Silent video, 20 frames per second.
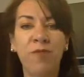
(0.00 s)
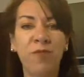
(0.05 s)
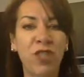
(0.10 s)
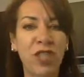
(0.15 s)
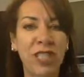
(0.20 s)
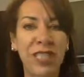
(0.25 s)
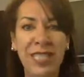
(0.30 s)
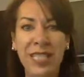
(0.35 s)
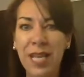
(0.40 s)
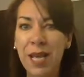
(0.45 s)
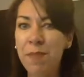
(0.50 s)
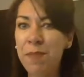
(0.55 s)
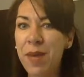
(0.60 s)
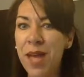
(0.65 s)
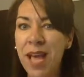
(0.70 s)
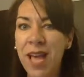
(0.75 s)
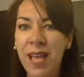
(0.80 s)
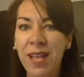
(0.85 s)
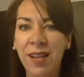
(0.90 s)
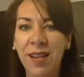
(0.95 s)
Just dip
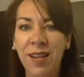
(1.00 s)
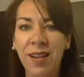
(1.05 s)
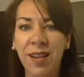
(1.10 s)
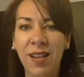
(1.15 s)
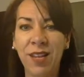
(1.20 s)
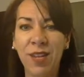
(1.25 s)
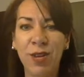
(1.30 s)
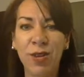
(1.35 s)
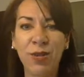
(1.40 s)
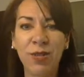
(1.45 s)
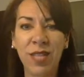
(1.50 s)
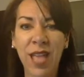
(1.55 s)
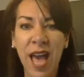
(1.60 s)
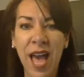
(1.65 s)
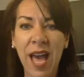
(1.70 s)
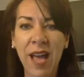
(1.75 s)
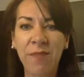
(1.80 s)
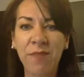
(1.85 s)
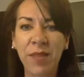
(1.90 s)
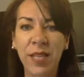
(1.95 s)
and use
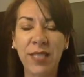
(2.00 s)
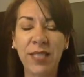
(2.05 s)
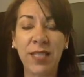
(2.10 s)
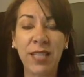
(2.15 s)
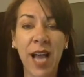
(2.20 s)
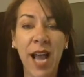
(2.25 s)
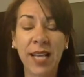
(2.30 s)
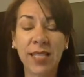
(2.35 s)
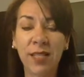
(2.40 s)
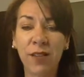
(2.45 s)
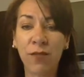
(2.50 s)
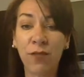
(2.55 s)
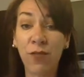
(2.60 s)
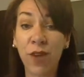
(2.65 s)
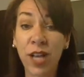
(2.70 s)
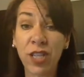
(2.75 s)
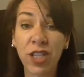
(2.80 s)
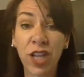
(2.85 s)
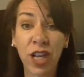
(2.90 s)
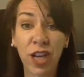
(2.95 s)
that. It's nice and
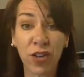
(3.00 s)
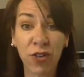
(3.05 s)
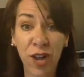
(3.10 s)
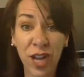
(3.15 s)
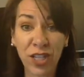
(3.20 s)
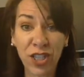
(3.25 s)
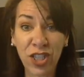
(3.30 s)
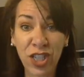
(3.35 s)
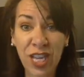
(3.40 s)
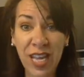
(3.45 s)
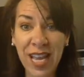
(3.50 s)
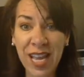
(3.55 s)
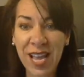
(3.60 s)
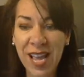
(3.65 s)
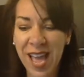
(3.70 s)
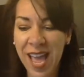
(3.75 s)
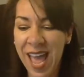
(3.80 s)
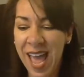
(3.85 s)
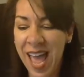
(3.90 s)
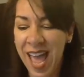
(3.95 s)
fresh and crunchy.
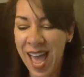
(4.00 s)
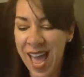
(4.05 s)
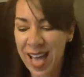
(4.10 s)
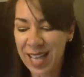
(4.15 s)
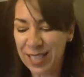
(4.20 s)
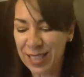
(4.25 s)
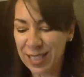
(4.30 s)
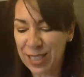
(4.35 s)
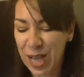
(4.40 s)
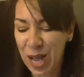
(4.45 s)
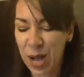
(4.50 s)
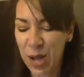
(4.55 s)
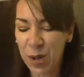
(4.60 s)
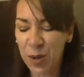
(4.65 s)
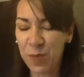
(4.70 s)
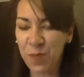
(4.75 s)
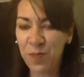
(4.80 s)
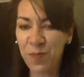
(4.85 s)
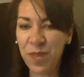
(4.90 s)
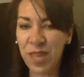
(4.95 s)
And
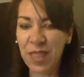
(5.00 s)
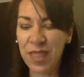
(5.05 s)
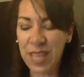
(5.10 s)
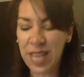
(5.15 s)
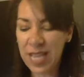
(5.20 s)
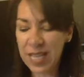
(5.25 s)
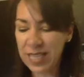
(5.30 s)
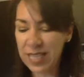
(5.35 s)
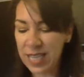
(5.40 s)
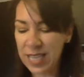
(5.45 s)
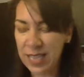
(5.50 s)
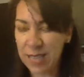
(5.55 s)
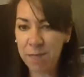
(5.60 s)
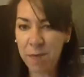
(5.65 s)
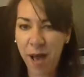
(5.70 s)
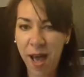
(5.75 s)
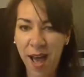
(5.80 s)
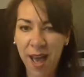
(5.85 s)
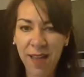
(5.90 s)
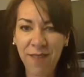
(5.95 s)
so this is
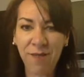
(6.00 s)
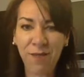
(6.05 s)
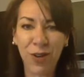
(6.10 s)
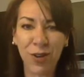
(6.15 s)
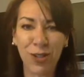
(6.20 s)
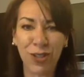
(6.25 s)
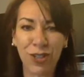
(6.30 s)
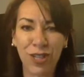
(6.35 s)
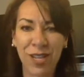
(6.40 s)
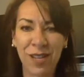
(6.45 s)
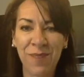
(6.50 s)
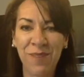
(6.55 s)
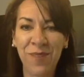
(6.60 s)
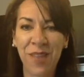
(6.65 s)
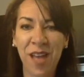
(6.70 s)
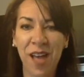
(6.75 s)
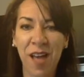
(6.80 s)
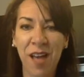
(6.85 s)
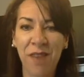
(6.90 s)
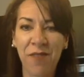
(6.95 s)
my version
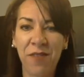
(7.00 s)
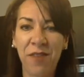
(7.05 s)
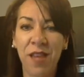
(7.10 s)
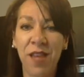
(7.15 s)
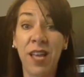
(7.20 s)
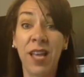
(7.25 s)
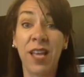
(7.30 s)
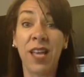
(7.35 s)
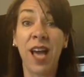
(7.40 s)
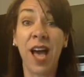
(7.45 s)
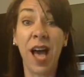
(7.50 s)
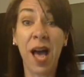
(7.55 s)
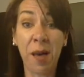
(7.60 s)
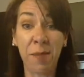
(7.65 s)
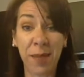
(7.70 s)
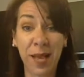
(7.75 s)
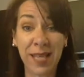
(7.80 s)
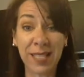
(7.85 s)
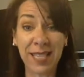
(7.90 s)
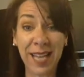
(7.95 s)
of
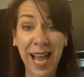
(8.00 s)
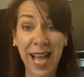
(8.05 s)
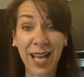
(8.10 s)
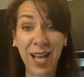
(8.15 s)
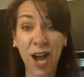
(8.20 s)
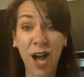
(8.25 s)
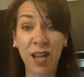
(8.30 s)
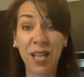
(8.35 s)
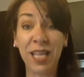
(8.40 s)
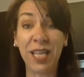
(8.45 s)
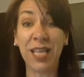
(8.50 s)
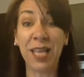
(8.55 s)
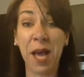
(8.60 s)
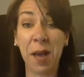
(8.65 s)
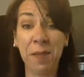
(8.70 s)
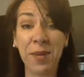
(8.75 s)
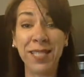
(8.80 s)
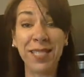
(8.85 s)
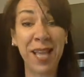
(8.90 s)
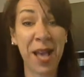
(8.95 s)
hummus, and I call it
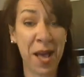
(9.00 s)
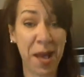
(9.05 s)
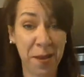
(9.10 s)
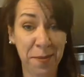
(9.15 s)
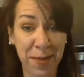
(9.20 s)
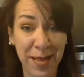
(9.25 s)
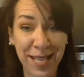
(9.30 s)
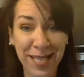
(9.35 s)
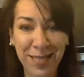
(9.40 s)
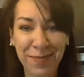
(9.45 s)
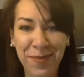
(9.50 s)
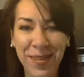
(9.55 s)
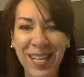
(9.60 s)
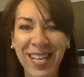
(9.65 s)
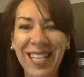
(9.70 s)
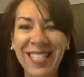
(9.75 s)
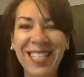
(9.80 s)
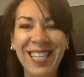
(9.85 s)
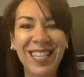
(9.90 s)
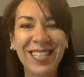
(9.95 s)
Yummus Hummus
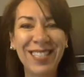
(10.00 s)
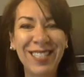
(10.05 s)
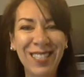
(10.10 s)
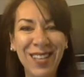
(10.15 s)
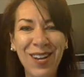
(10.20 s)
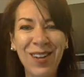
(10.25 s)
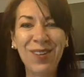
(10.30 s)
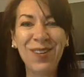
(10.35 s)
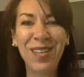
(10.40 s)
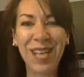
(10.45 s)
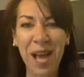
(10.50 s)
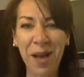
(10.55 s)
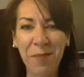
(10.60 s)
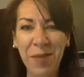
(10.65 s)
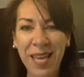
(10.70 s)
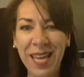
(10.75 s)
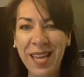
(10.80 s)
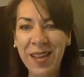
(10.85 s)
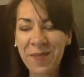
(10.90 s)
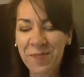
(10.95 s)
because it is so
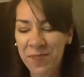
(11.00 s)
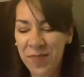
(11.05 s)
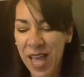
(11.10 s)
yummy.